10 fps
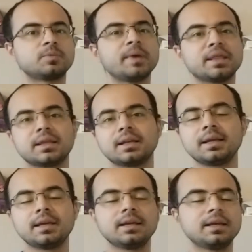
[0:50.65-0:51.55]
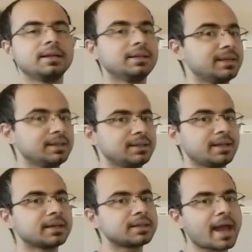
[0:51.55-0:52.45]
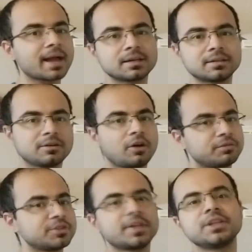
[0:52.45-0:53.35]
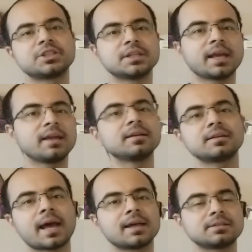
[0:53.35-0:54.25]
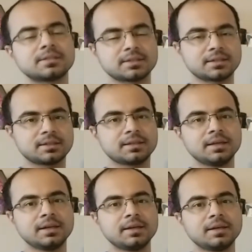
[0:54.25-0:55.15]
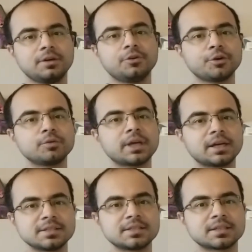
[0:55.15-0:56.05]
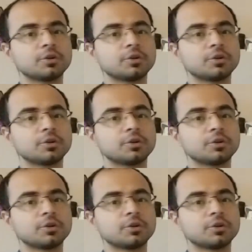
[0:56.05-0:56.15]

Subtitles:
basically the tic-tac conversation thing that Rue does.